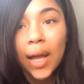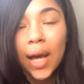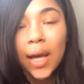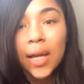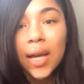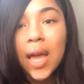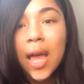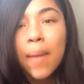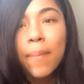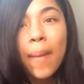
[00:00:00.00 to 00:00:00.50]

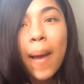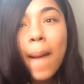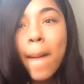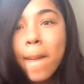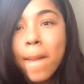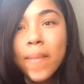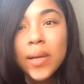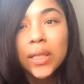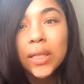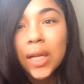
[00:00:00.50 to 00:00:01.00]
Like
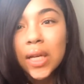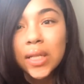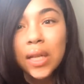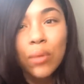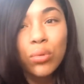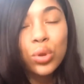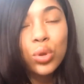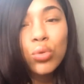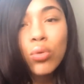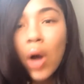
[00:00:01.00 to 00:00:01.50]
maybe it's because
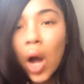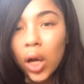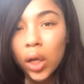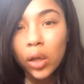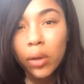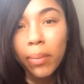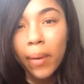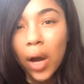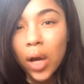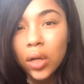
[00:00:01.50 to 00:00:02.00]
I was too
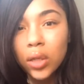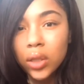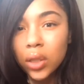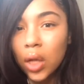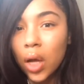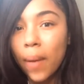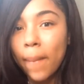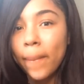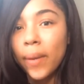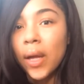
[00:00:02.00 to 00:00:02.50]
occupied or
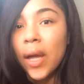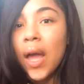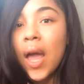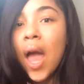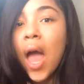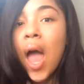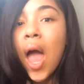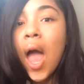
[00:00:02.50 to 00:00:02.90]
something, but